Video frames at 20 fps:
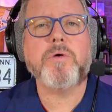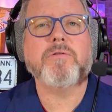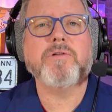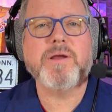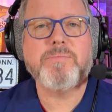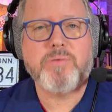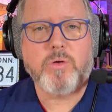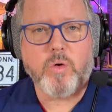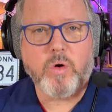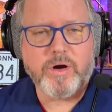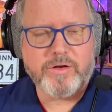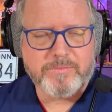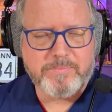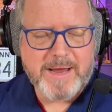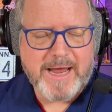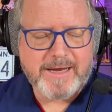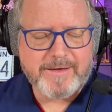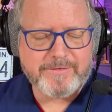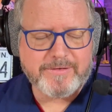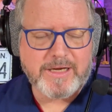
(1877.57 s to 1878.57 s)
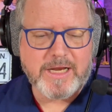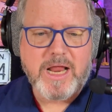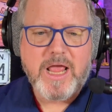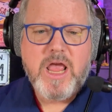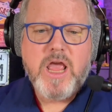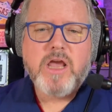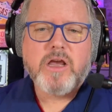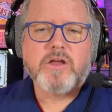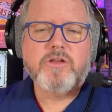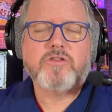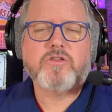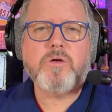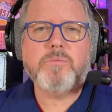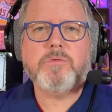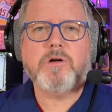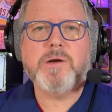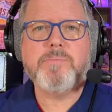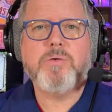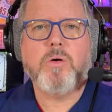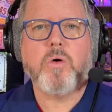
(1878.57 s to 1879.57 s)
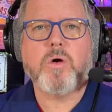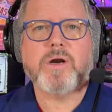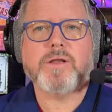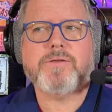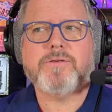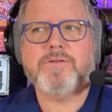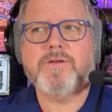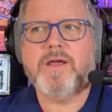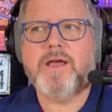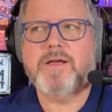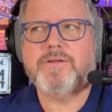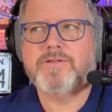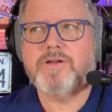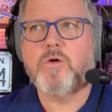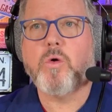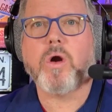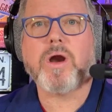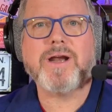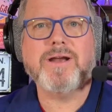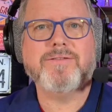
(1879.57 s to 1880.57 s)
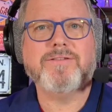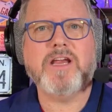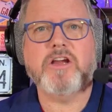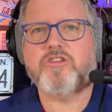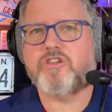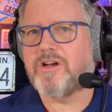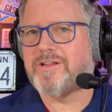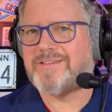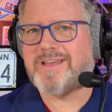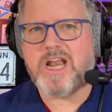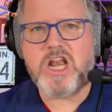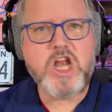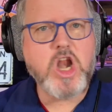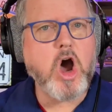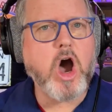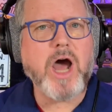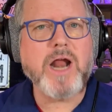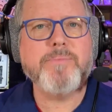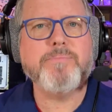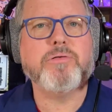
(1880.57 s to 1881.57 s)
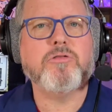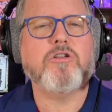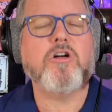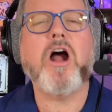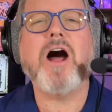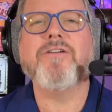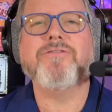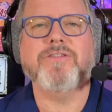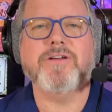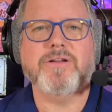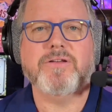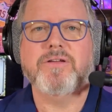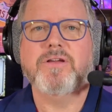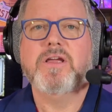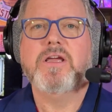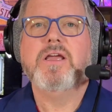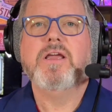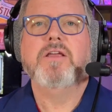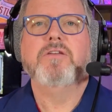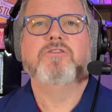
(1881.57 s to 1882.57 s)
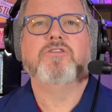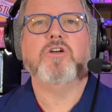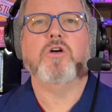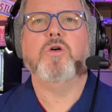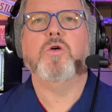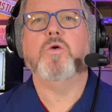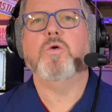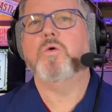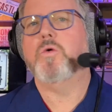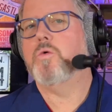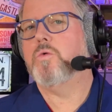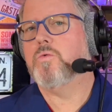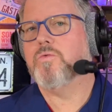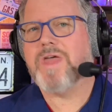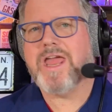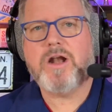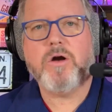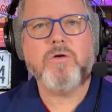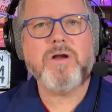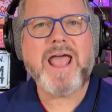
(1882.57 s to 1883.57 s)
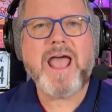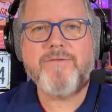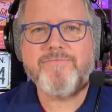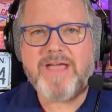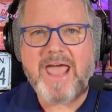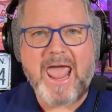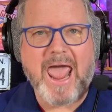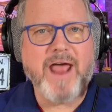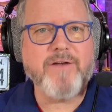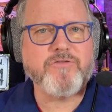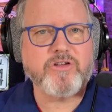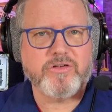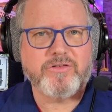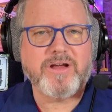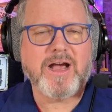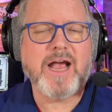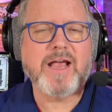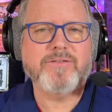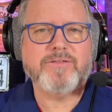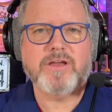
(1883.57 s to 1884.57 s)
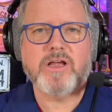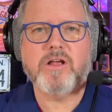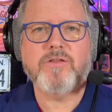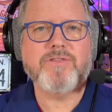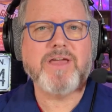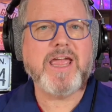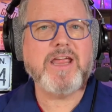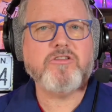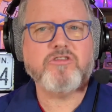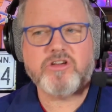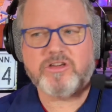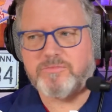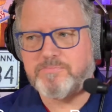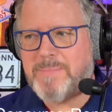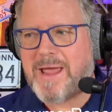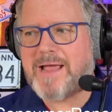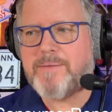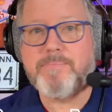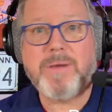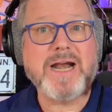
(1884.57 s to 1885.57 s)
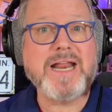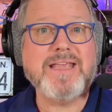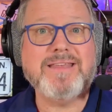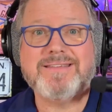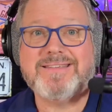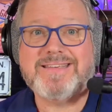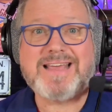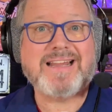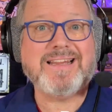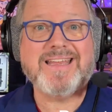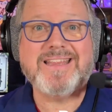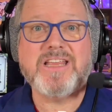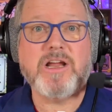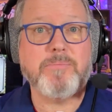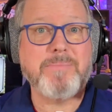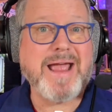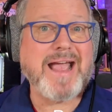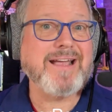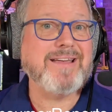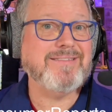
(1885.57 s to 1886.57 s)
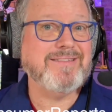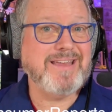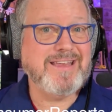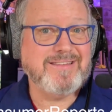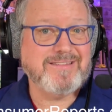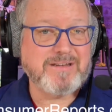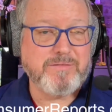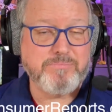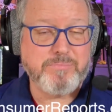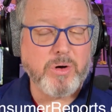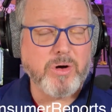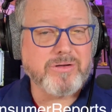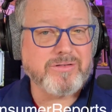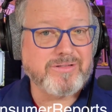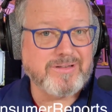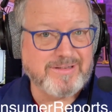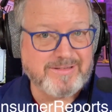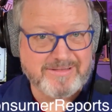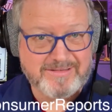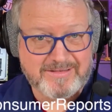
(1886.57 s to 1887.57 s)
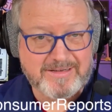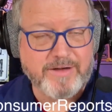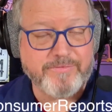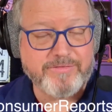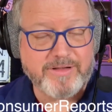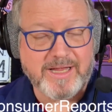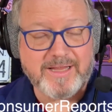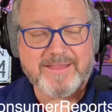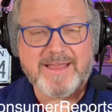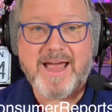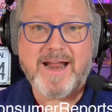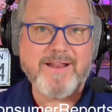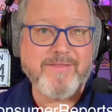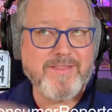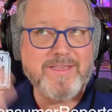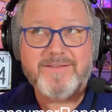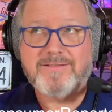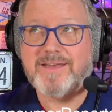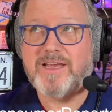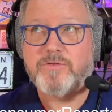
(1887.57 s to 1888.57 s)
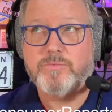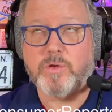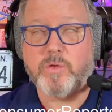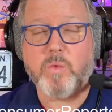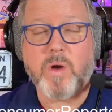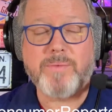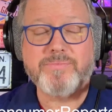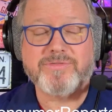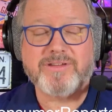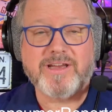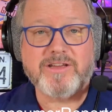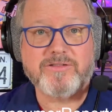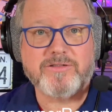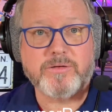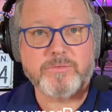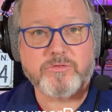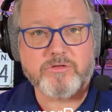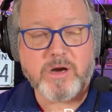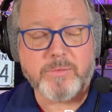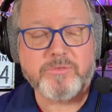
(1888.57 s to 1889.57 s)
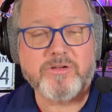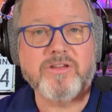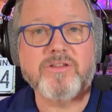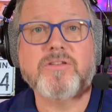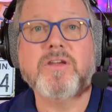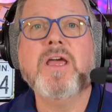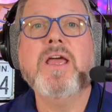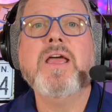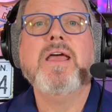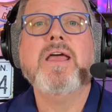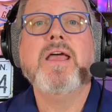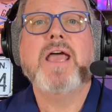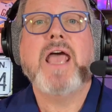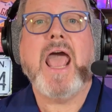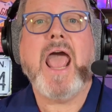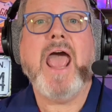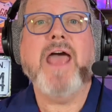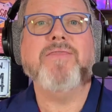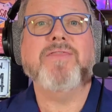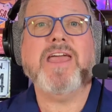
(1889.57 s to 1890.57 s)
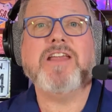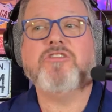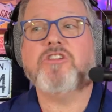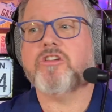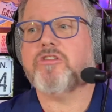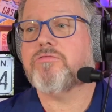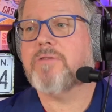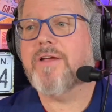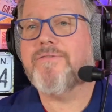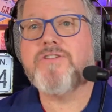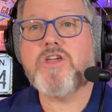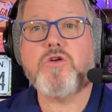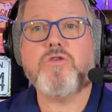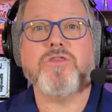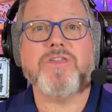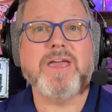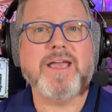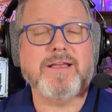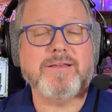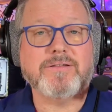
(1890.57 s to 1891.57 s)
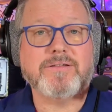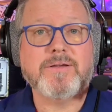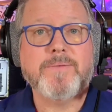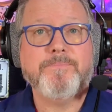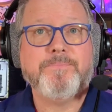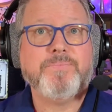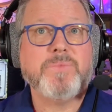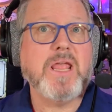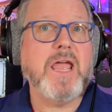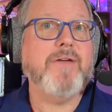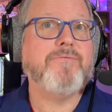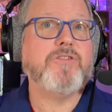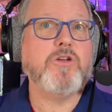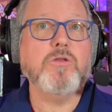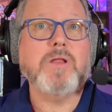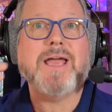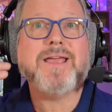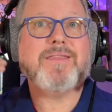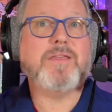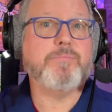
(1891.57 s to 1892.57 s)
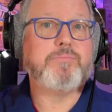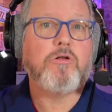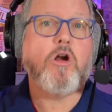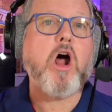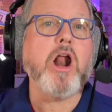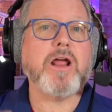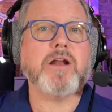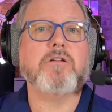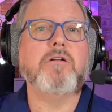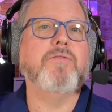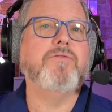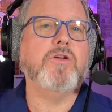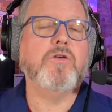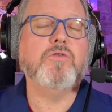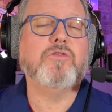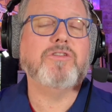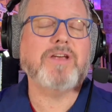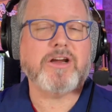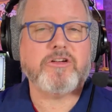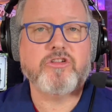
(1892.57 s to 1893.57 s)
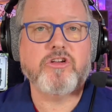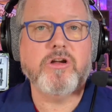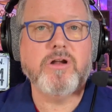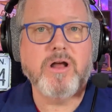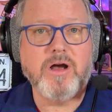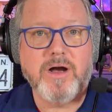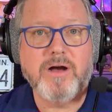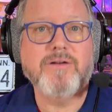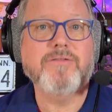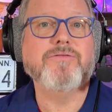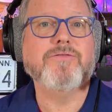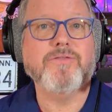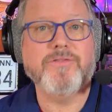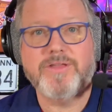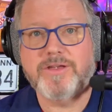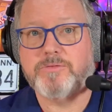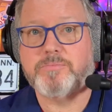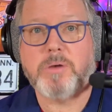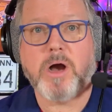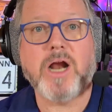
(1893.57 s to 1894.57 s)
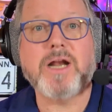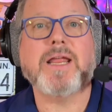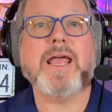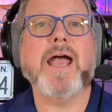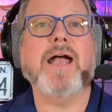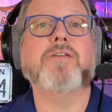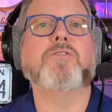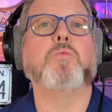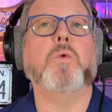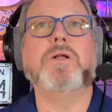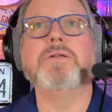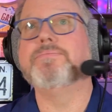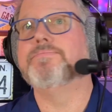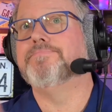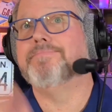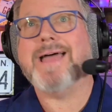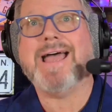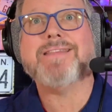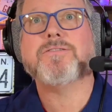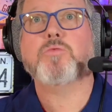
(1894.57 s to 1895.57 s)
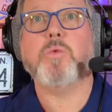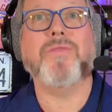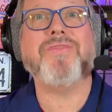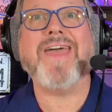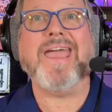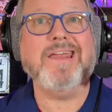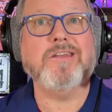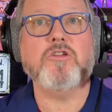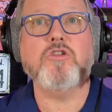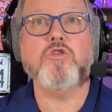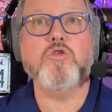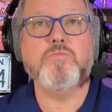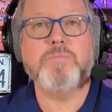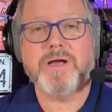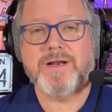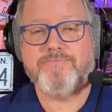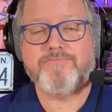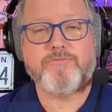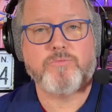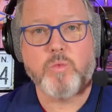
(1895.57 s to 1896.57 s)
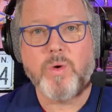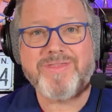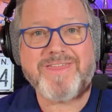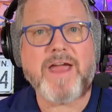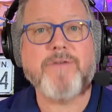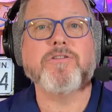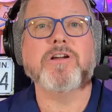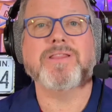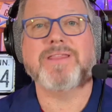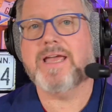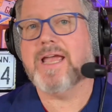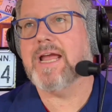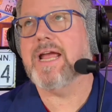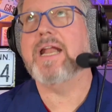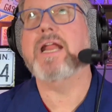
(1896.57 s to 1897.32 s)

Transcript: Reports magazine. Consumer Reports, as an organization, it's a non-profit, so they don't have advertising. They just make money selling their magazines and books and stuff like that, and these days with website subscriptions. And they just review things. If you like the product review section of this podcast, well, that's what they do, but with everything and